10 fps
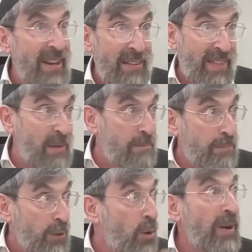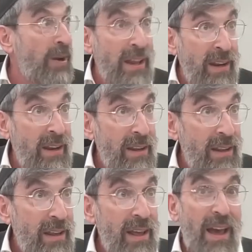anything blown in.
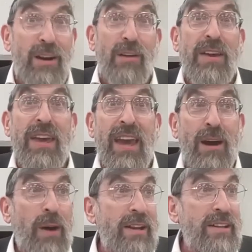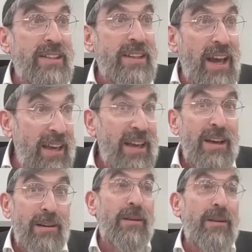And over here, what did you say?
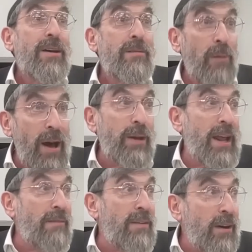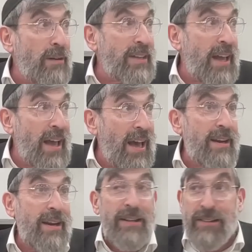Well, whatever goes ahead
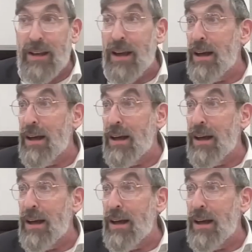and is